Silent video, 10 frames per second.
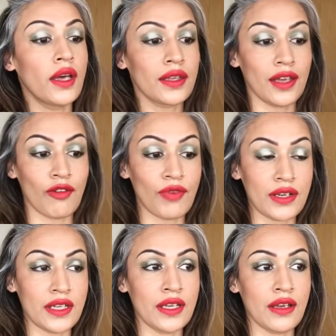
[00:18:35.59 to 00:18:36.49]
Get
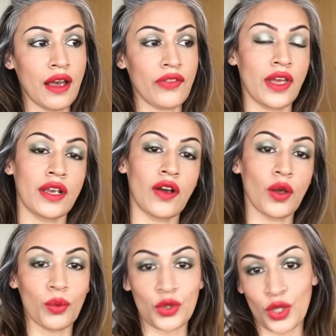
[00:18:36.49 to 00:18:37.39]
ready, and then I
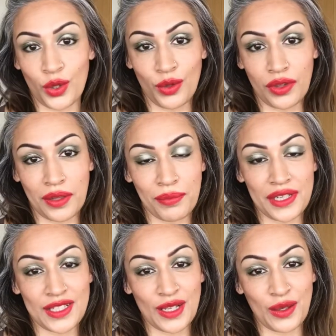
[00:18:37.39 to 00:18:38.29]
will show you the
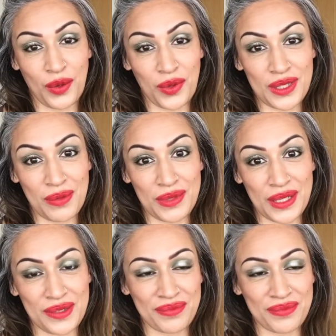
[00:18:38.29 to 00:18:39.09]
completed look once I'm done.